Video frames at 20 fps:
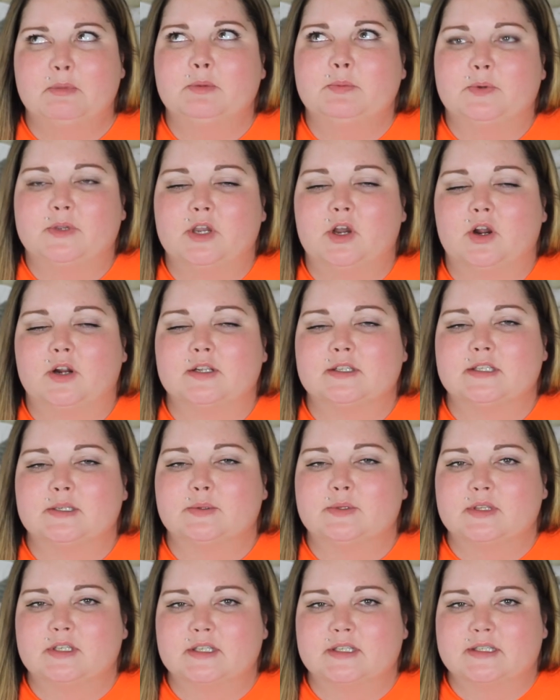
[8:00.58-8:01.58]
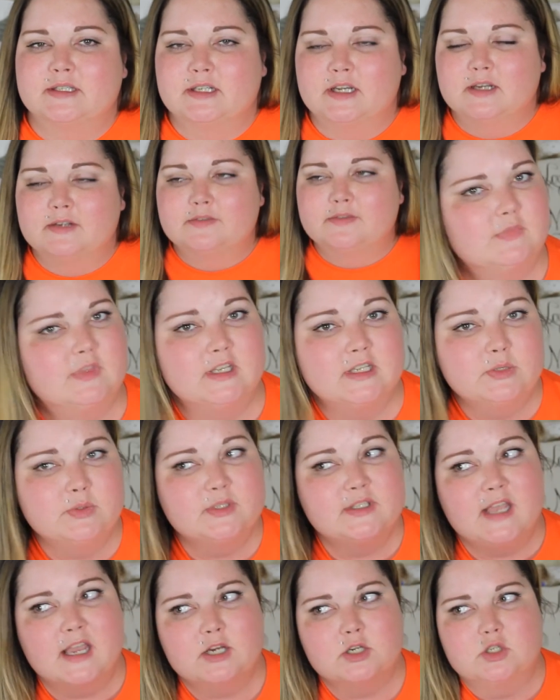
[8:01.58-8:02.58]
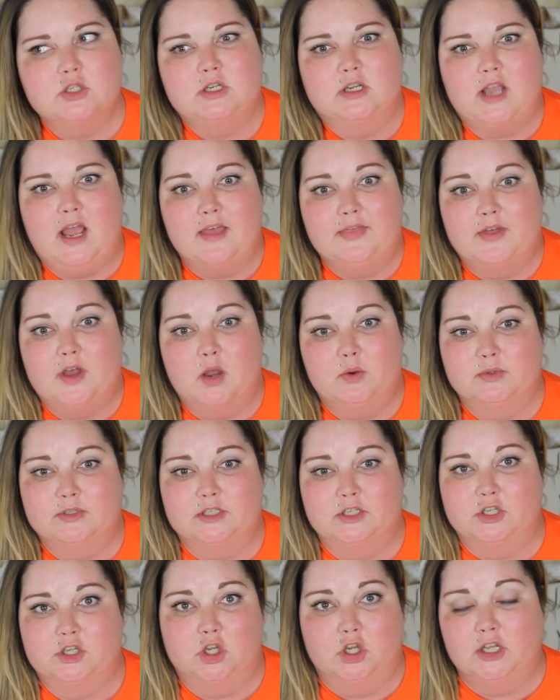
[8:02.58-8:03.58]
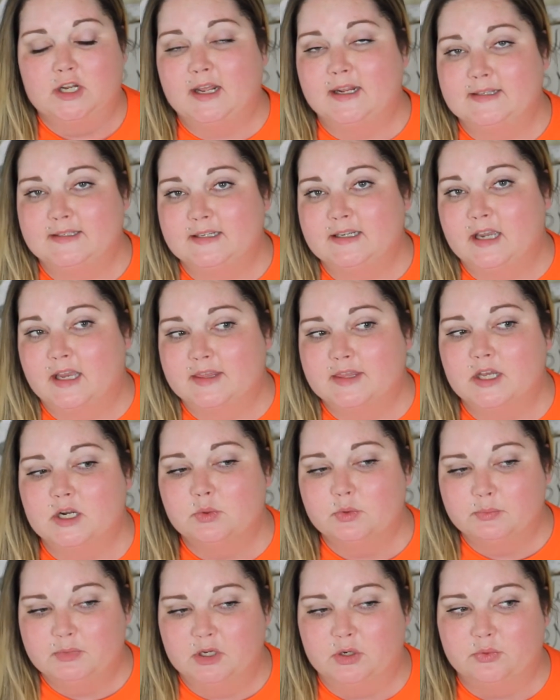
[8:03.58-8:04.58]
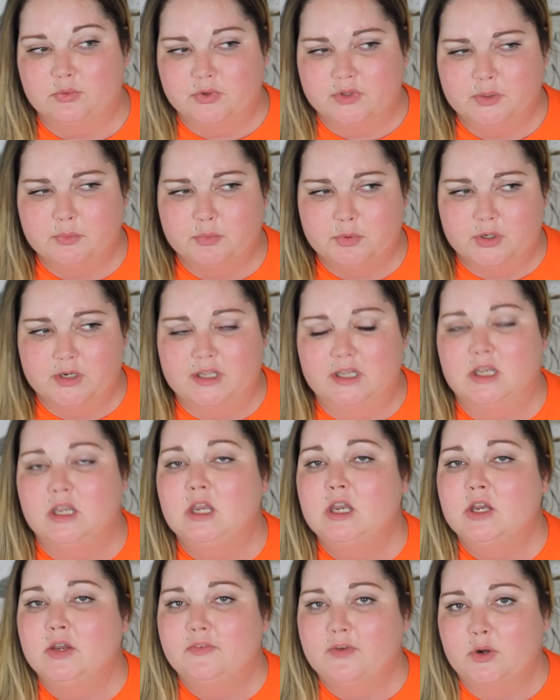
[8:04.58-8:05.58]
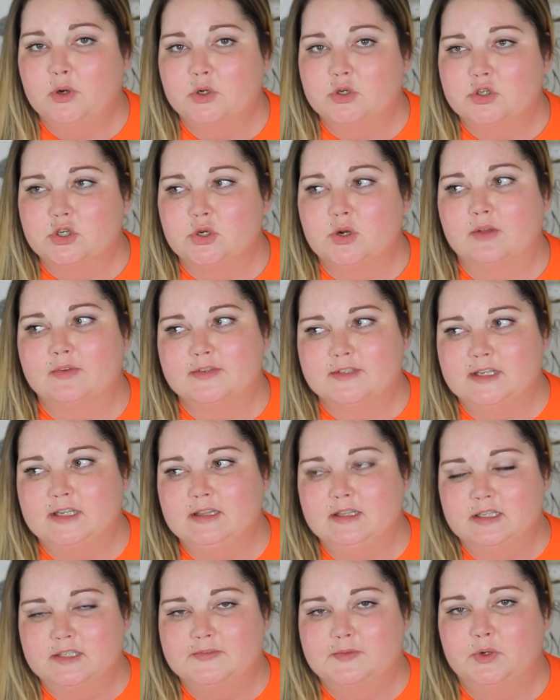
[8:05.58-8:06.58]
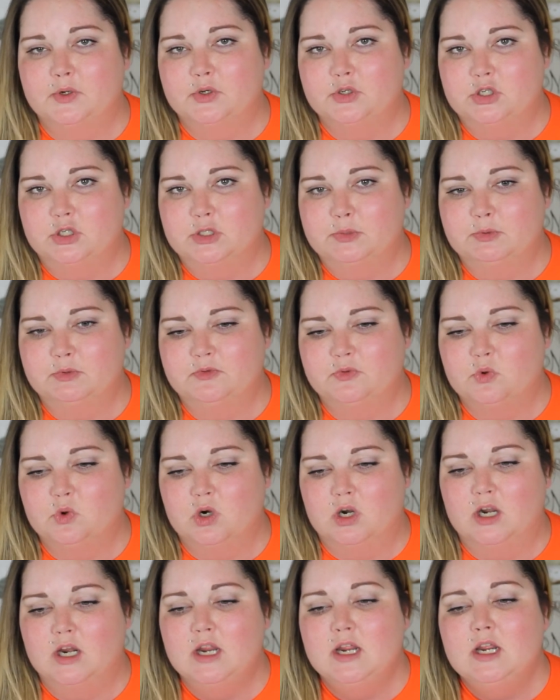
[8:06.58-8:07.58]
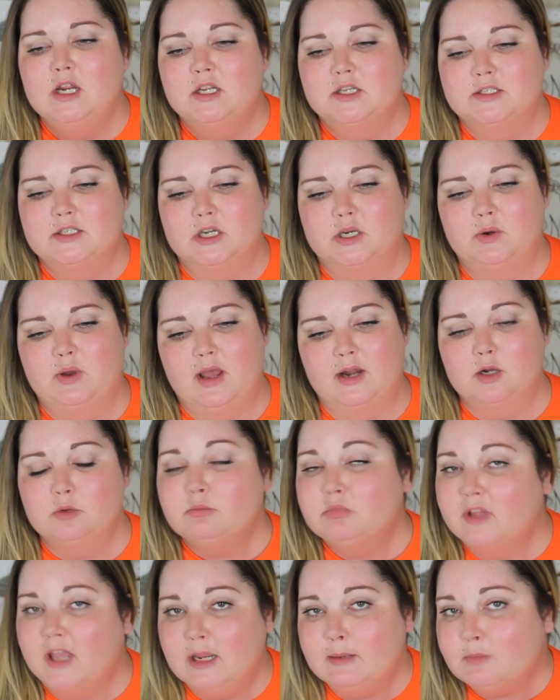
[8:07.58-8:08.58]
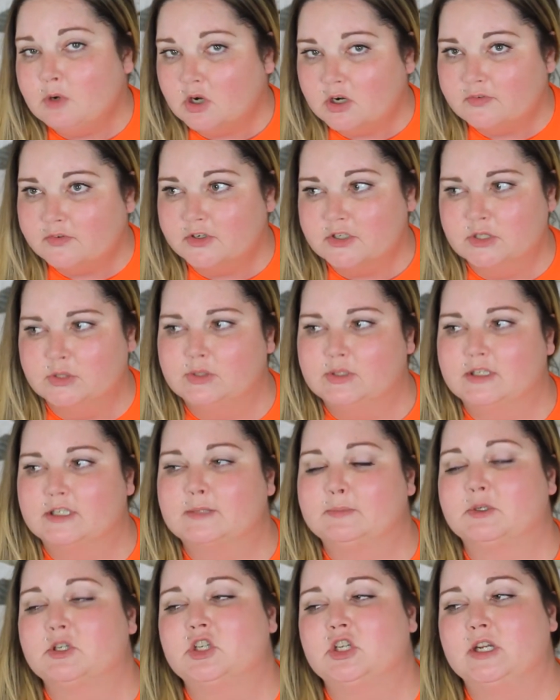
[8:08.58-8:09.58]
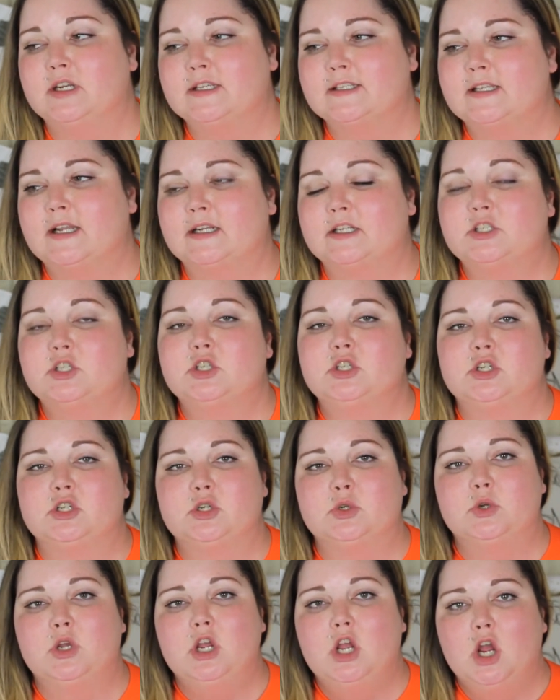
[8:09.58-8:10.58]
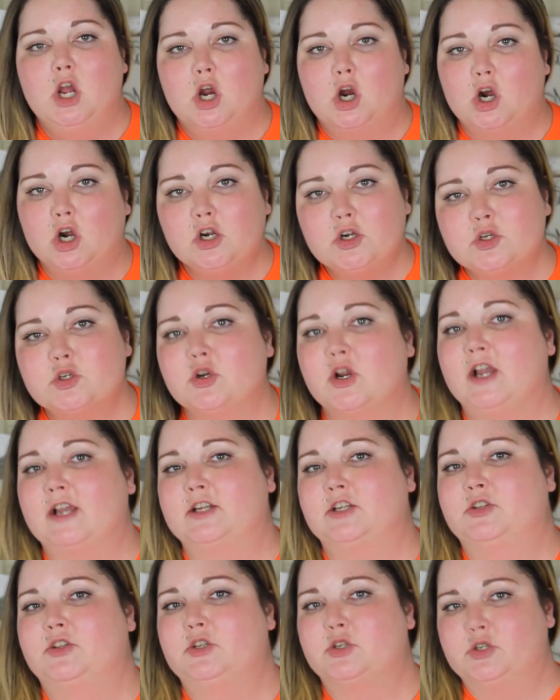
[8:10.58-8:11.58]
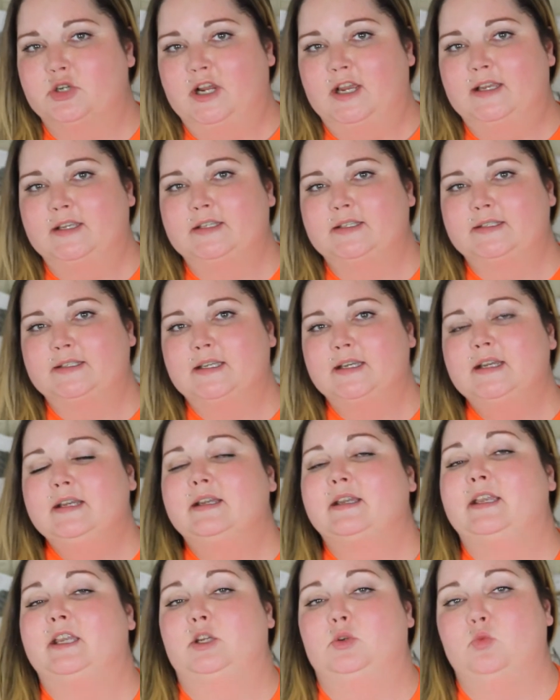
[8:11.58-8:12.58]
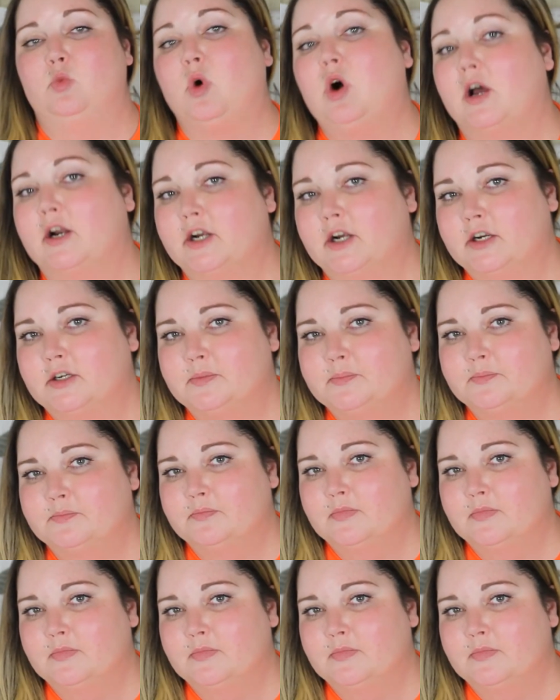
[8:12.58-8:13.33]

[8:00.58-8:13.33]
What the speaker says: People get artsy with this stuff. This was actually, I thought, was a good idea. I thought it would be a really pretty photo shoot. I've seen these photo shoots before, so I don't blame her for doing this, but she decided to do her trash the dress in water.